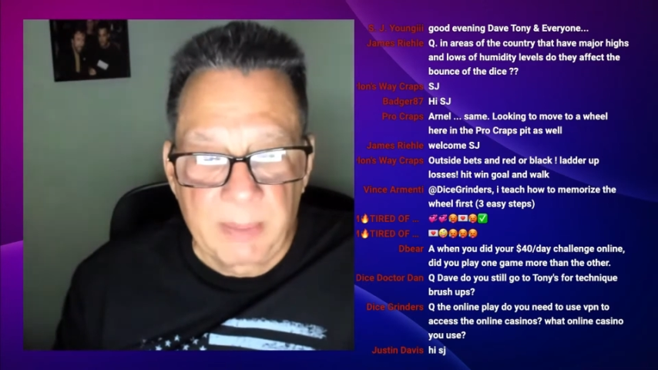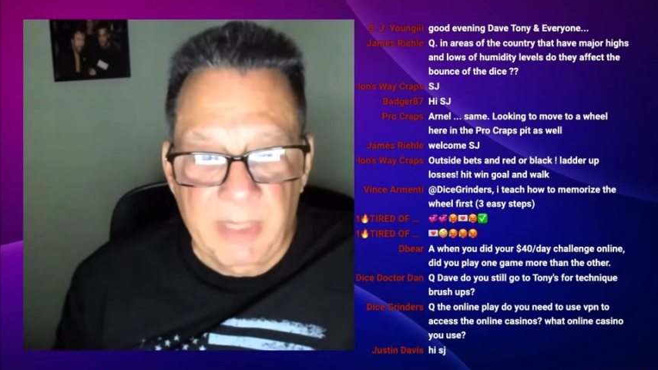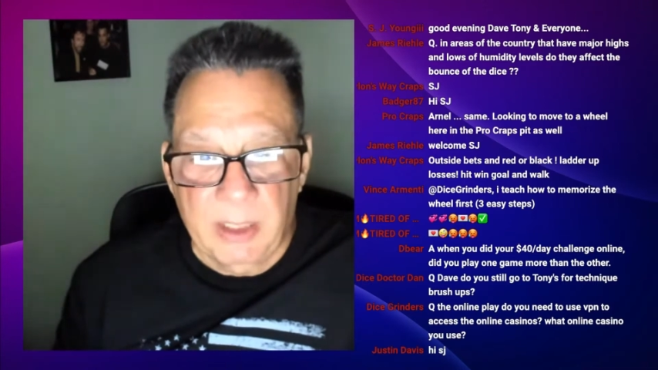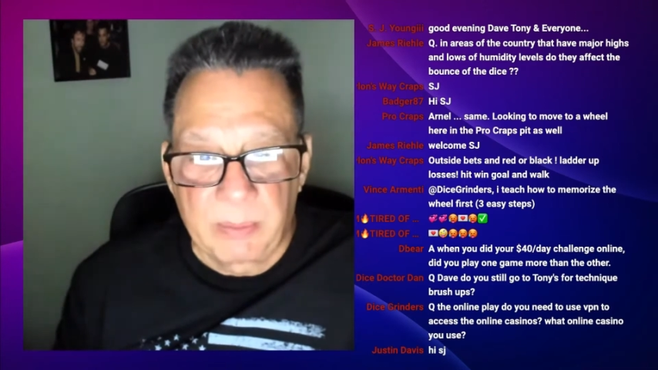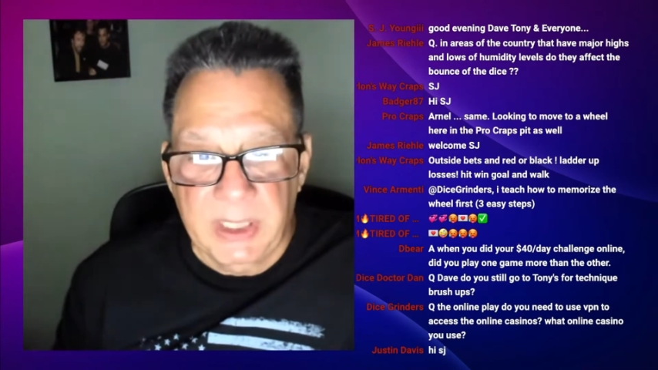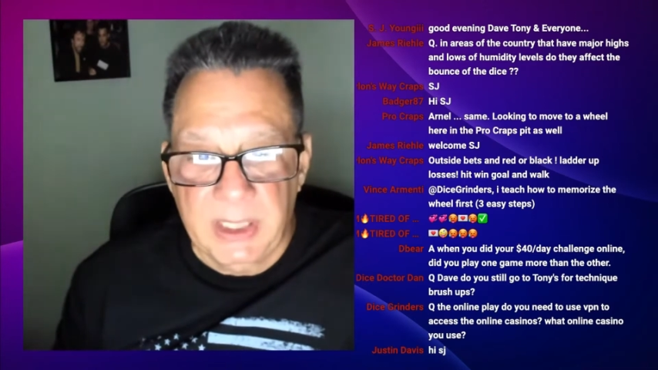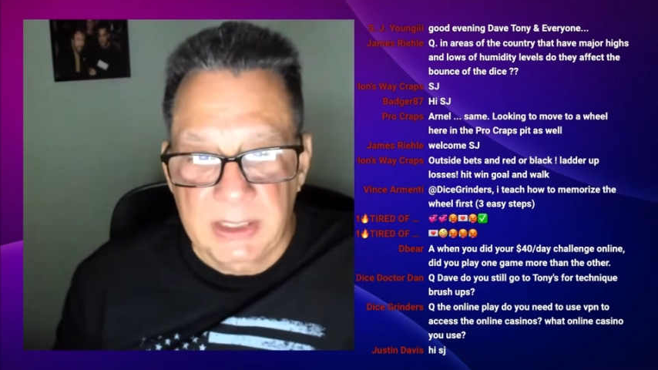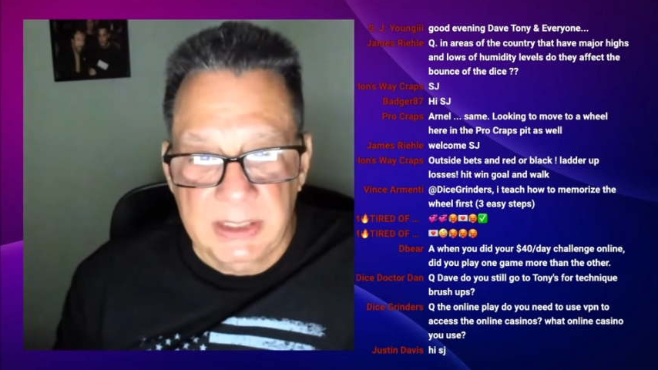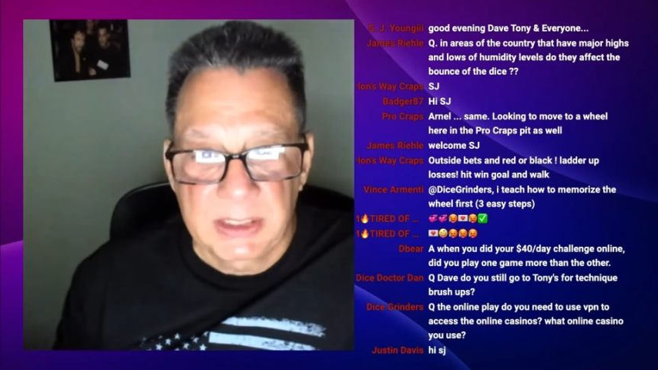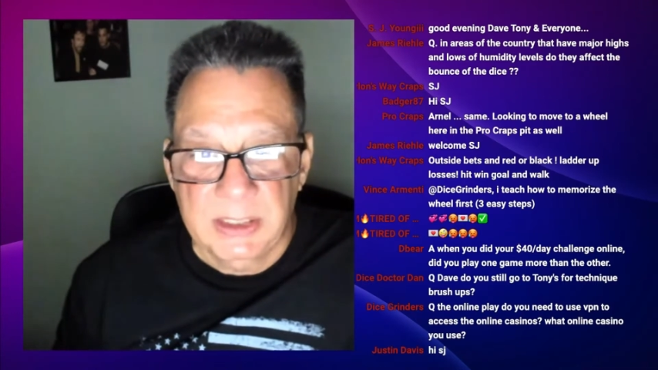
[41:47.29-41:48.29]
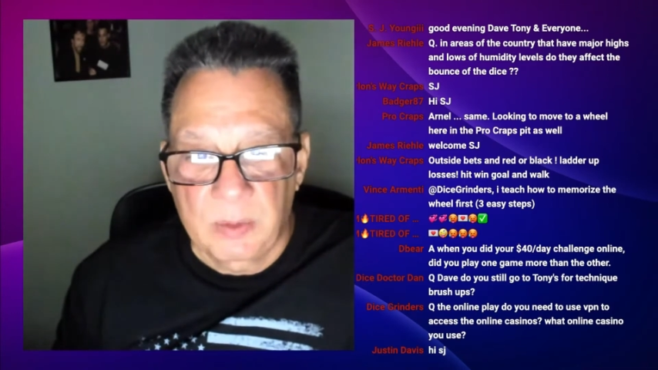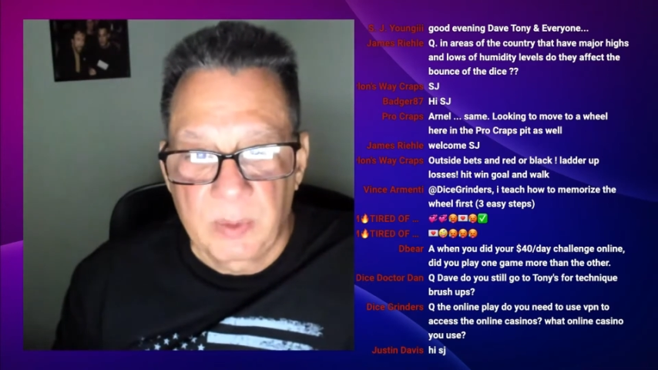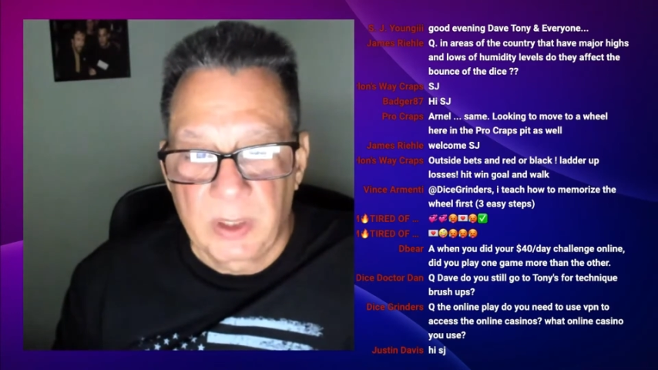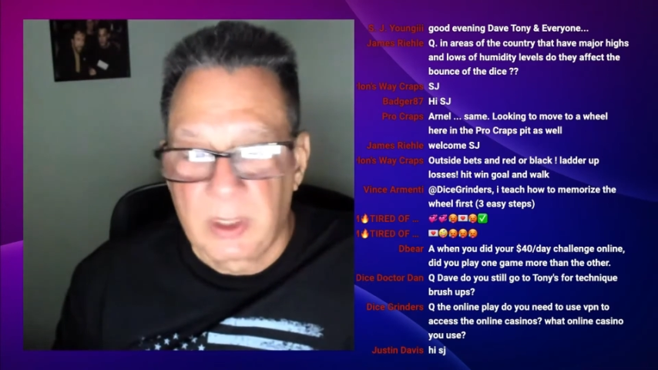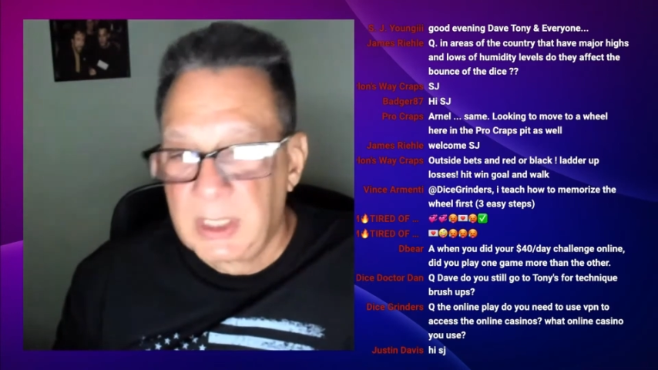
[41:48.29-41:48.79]
them how to be a consistent
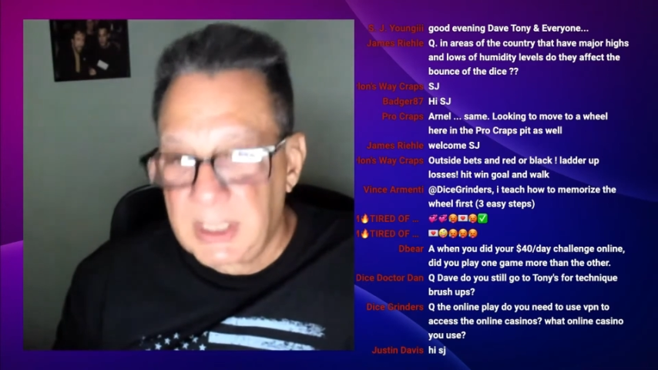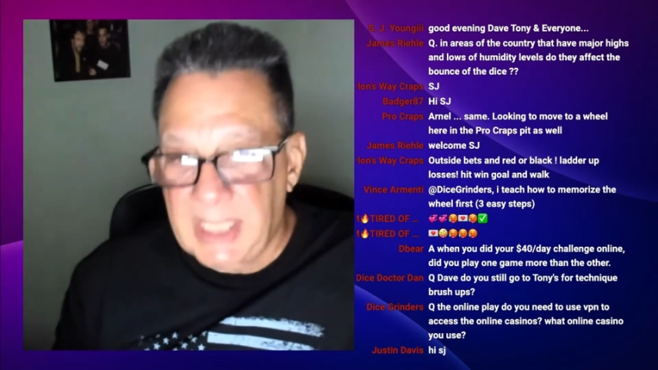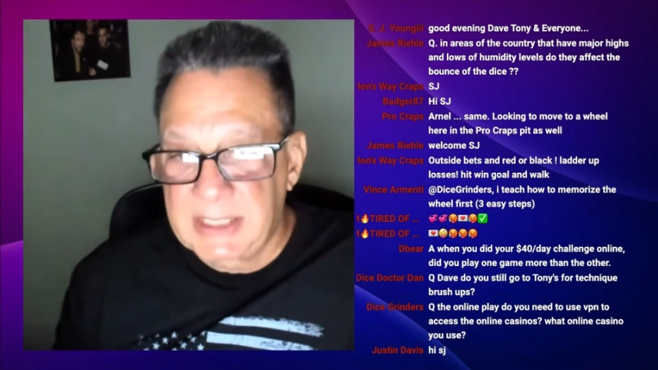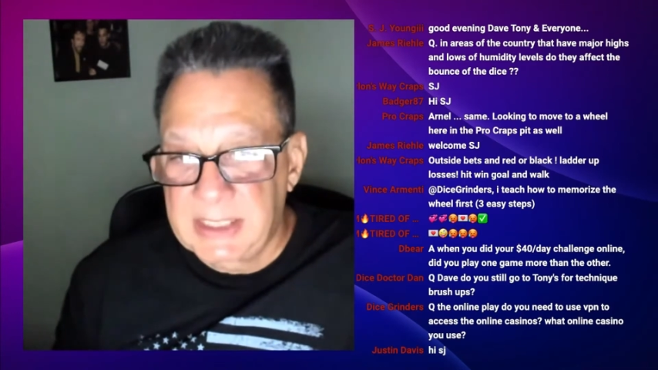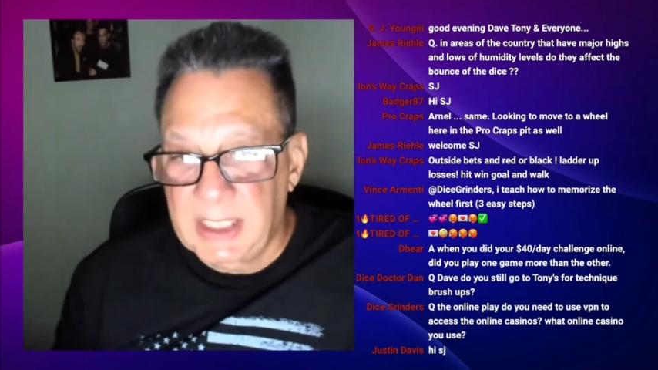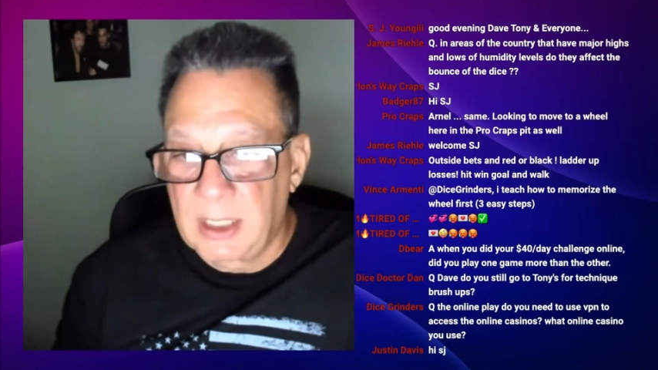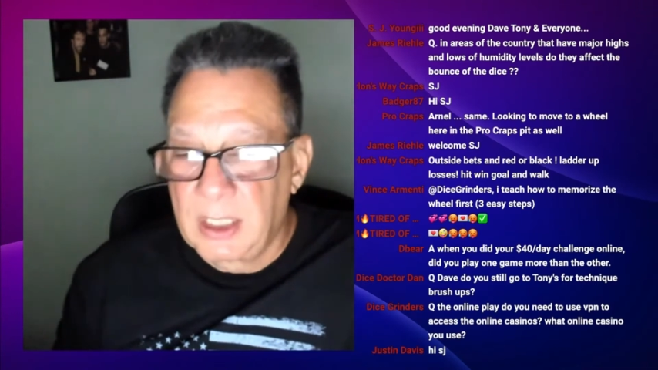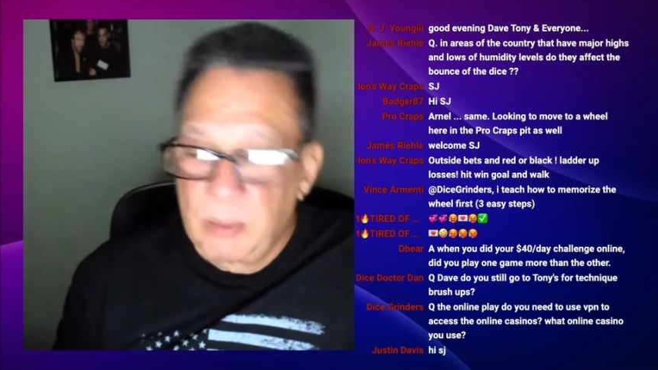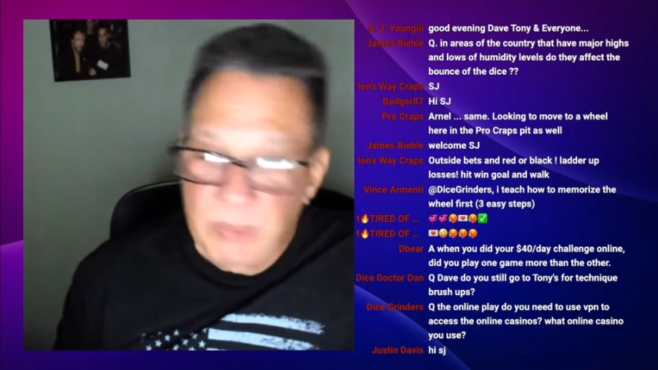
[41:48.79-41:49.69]
winner. That's it.